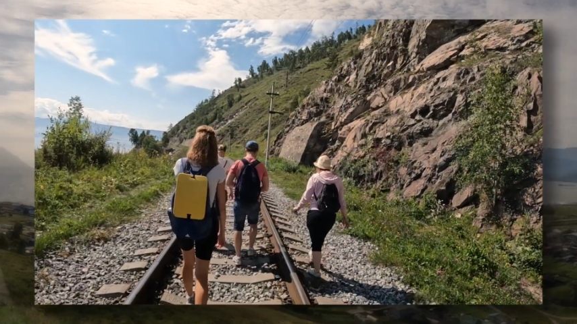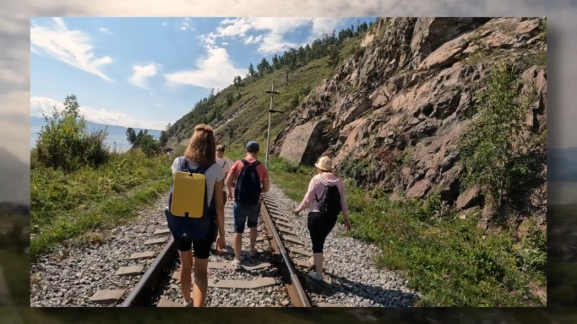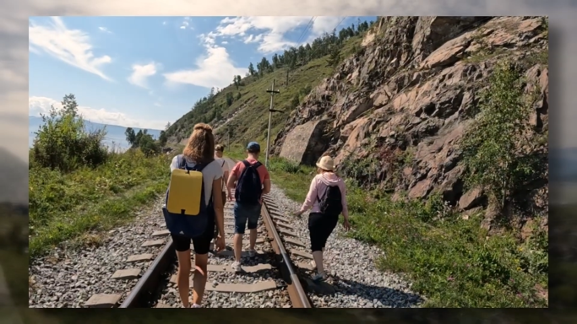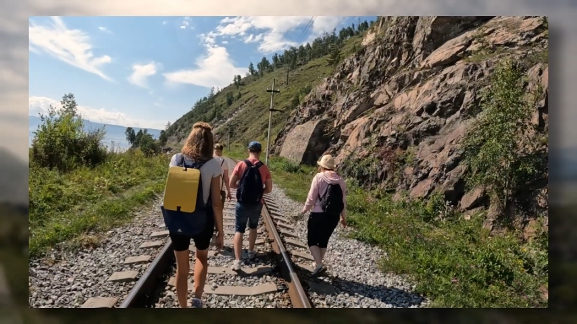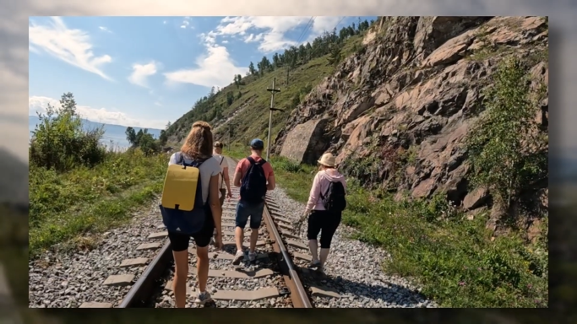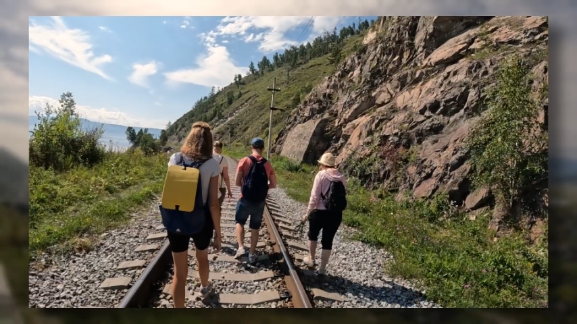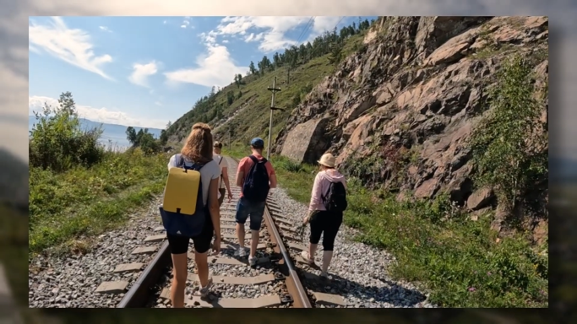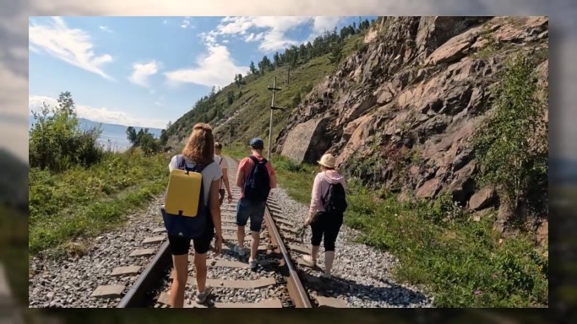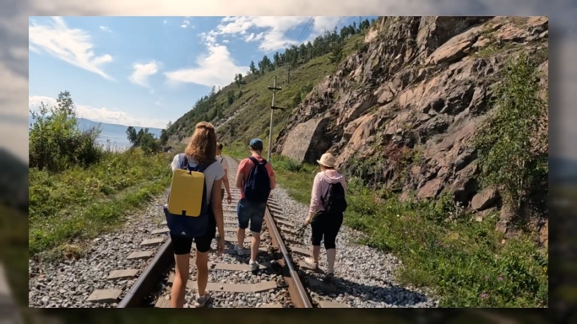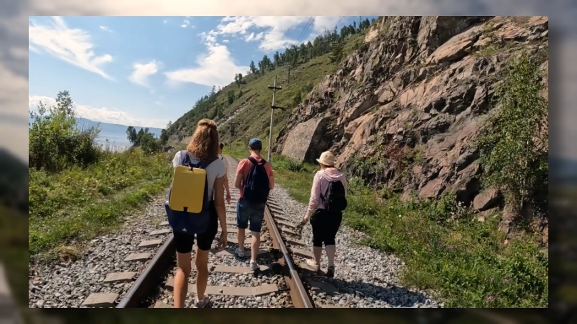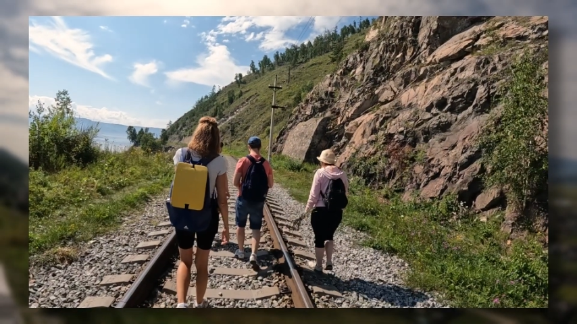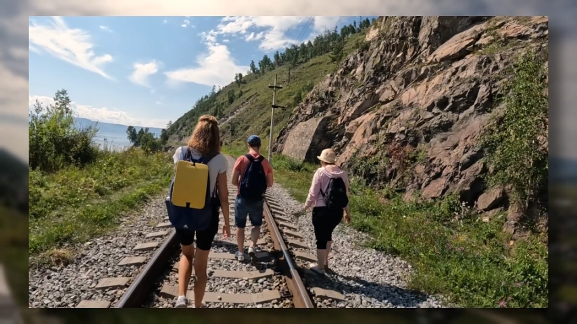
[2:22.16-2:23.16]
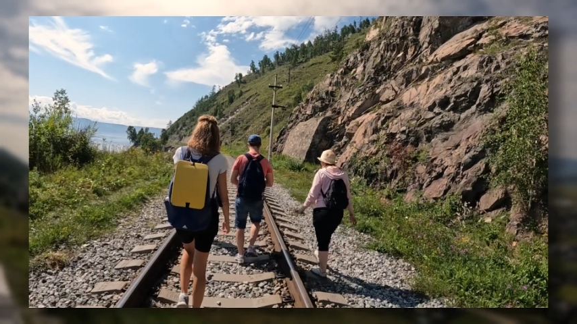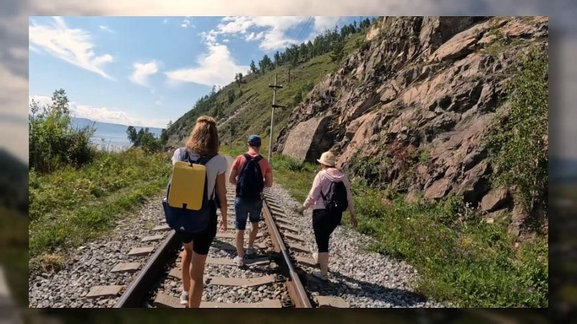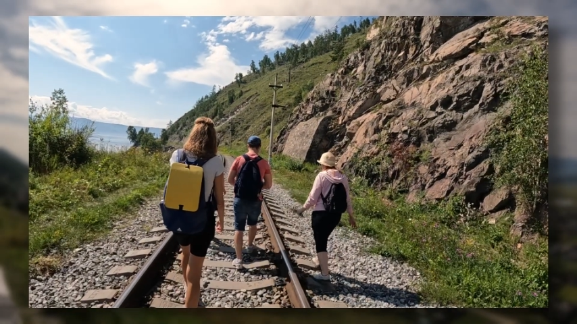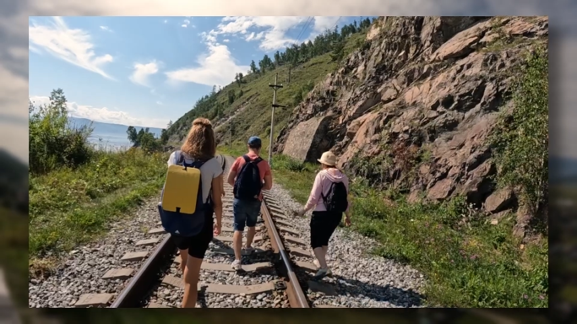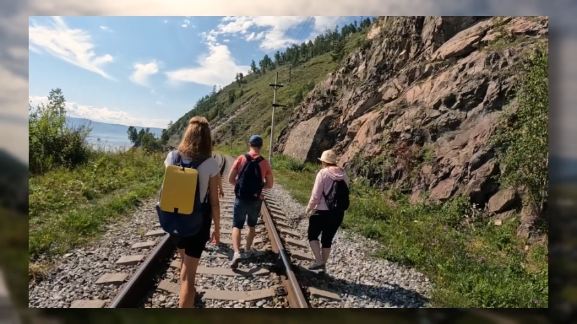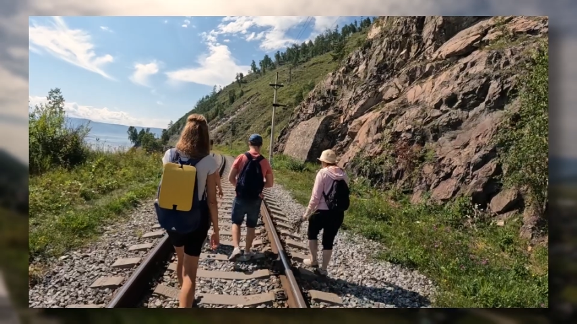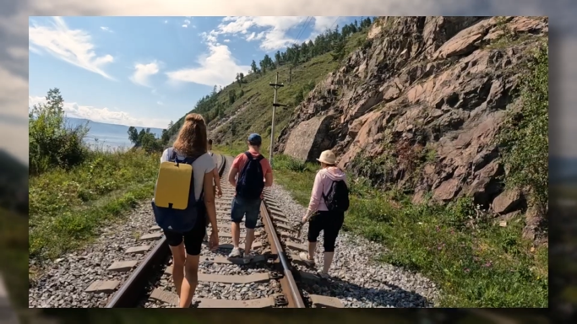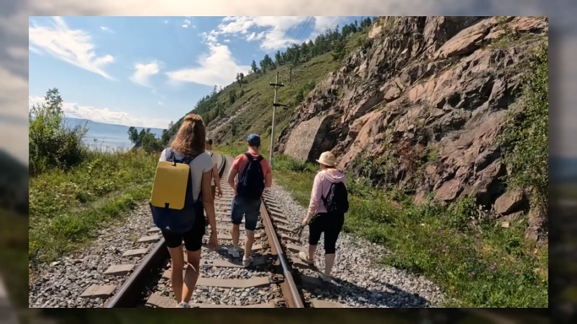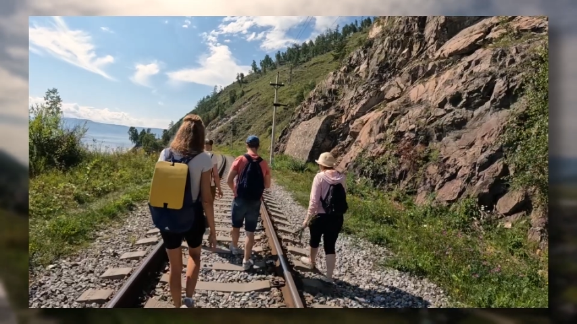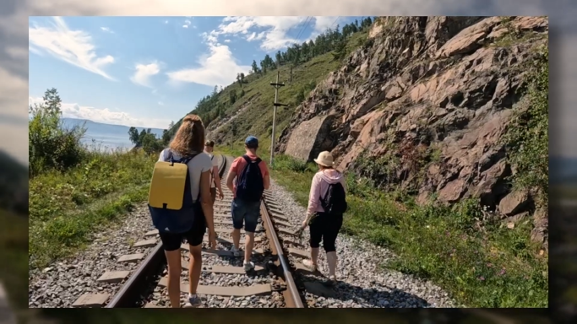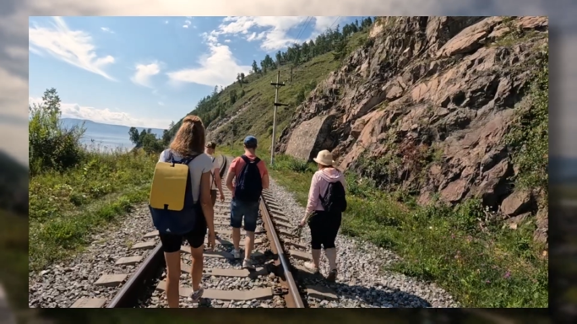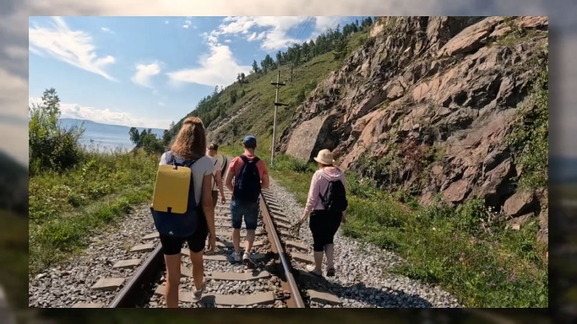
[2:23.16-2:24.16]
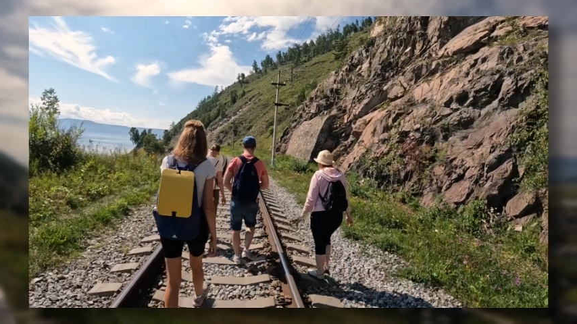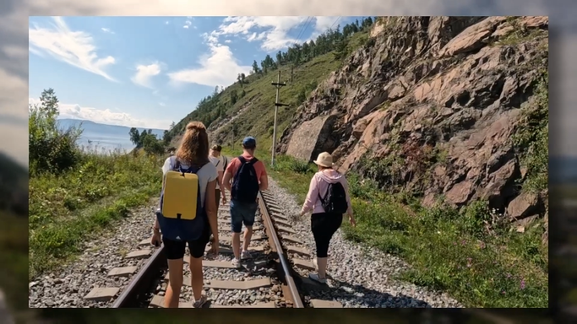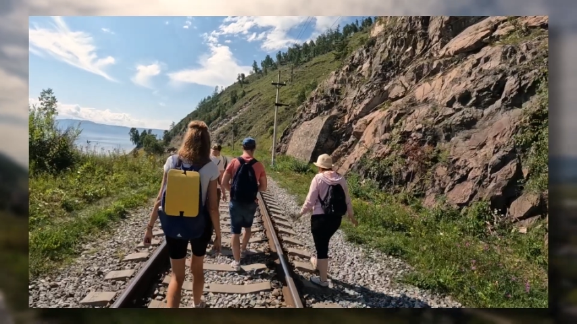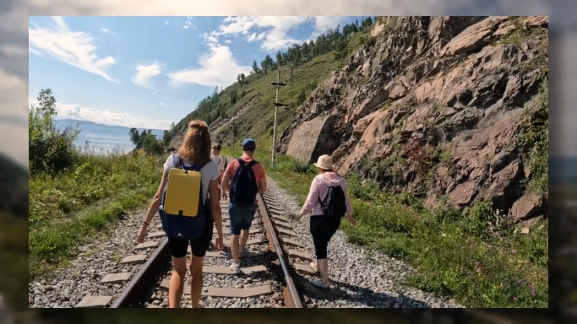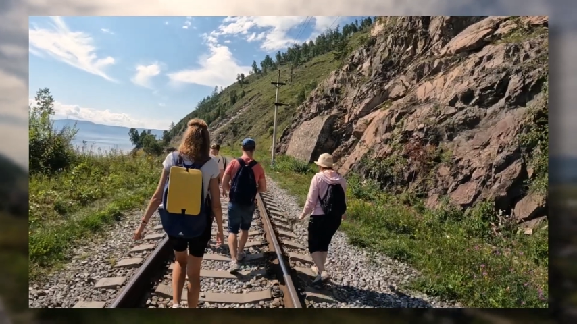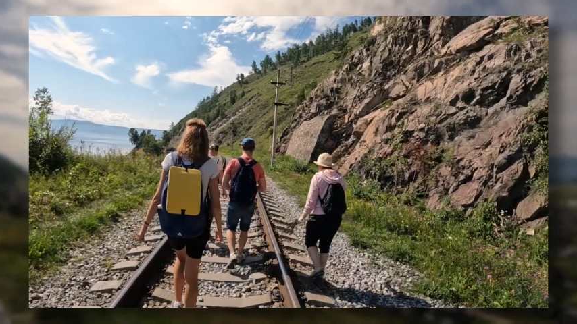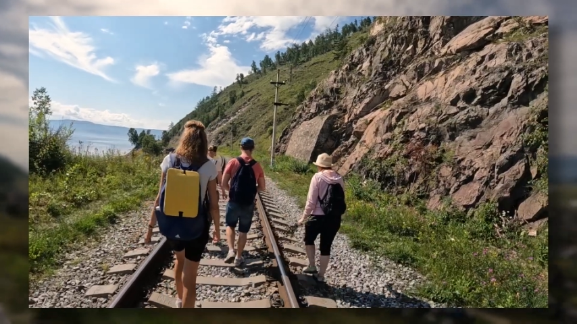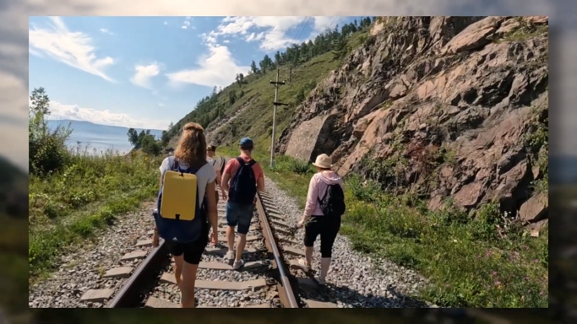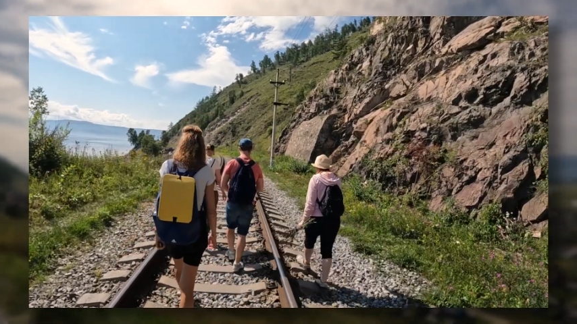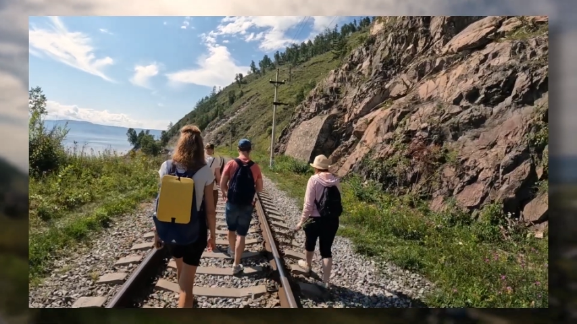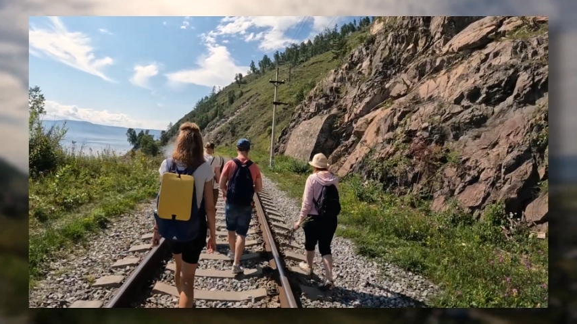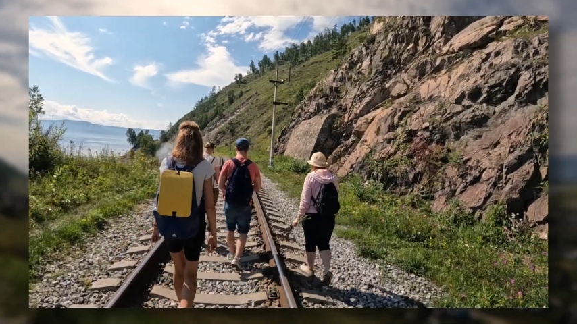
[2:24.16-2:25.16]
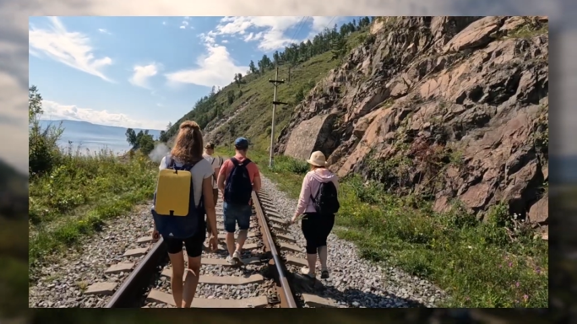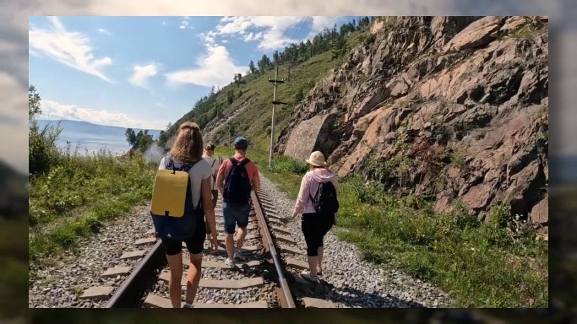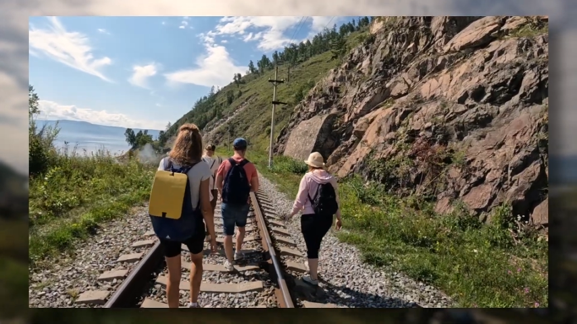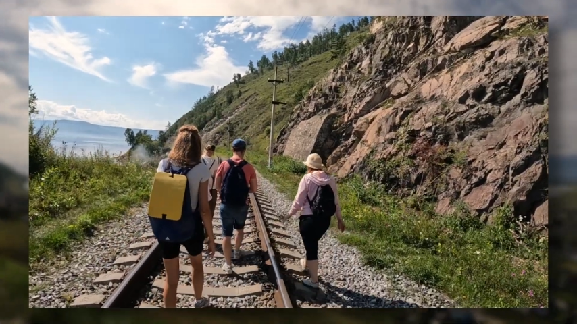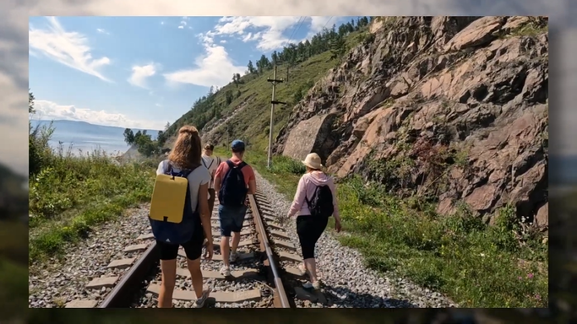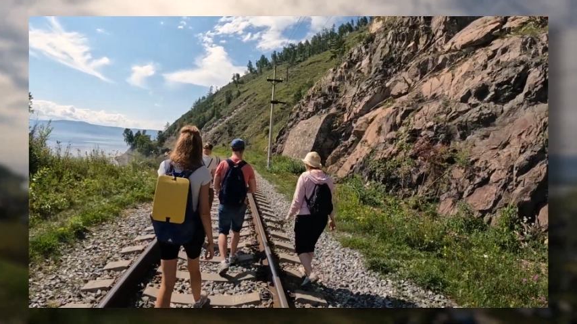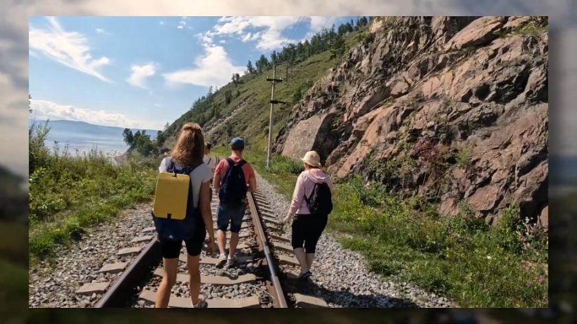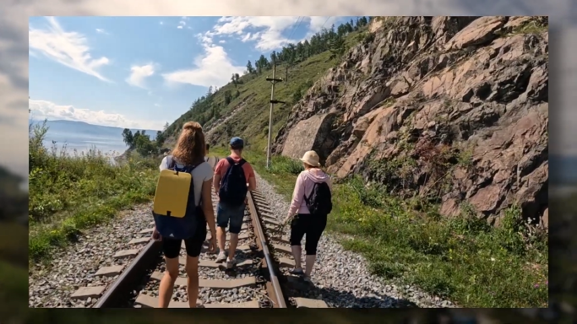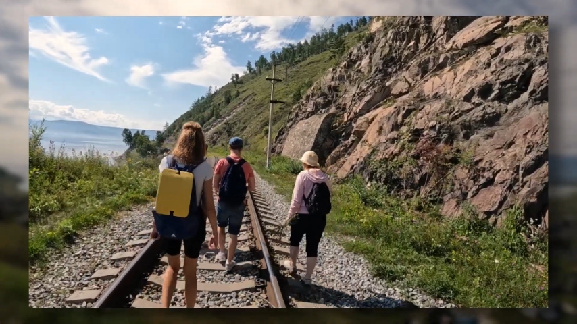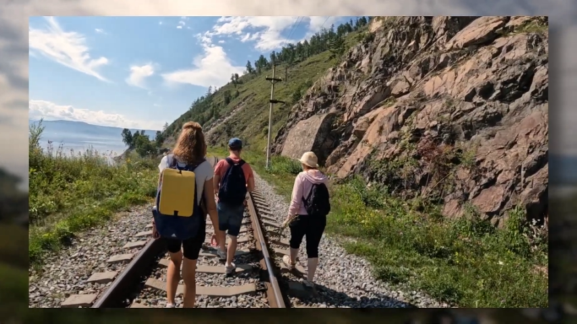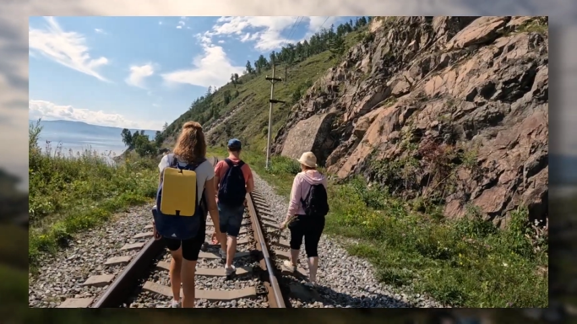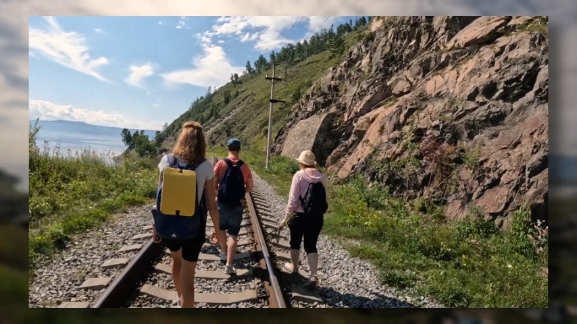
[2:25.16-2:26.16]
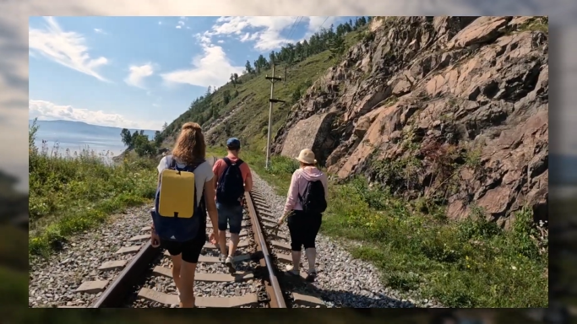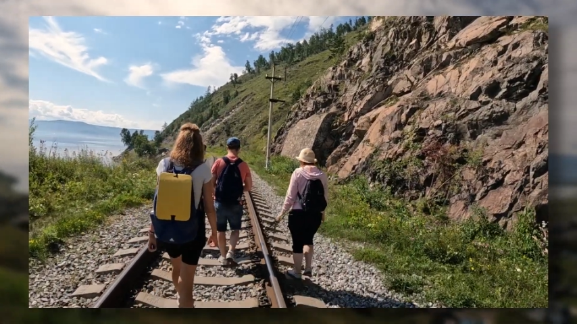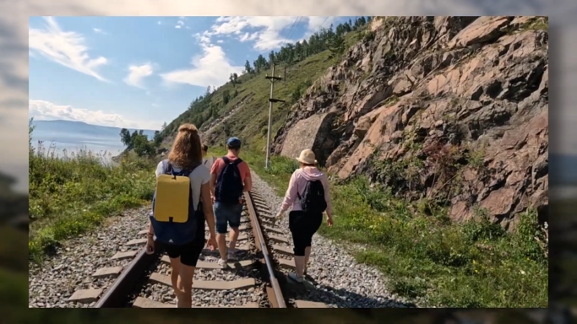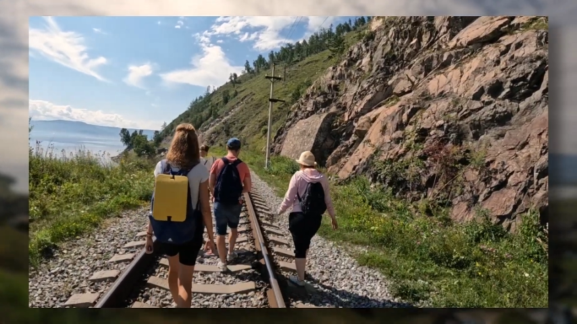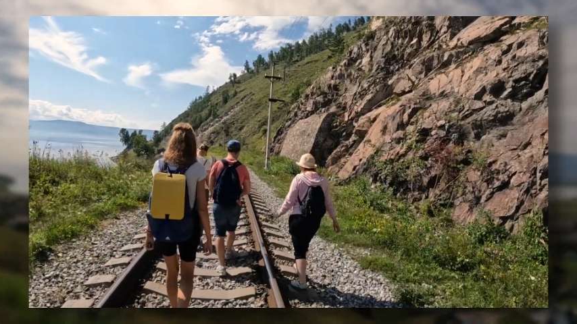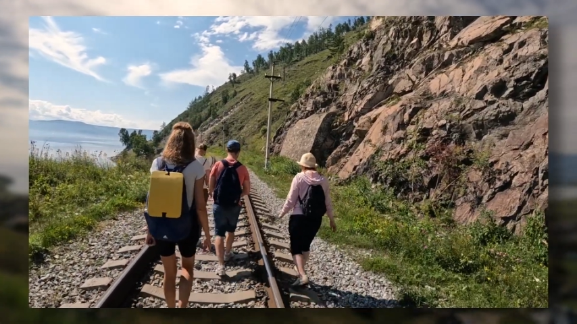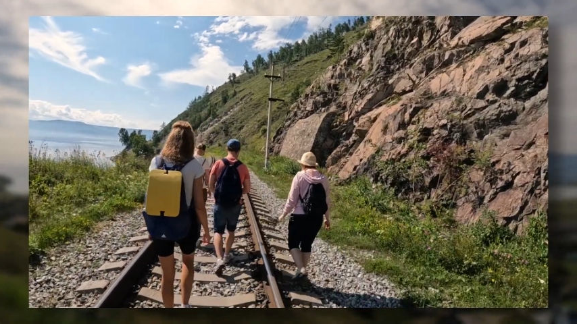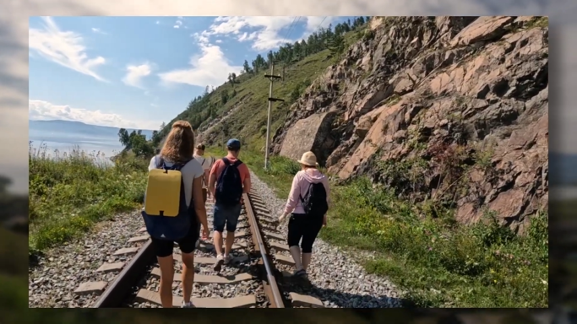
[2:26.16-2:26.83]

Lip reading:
(no speaker visible)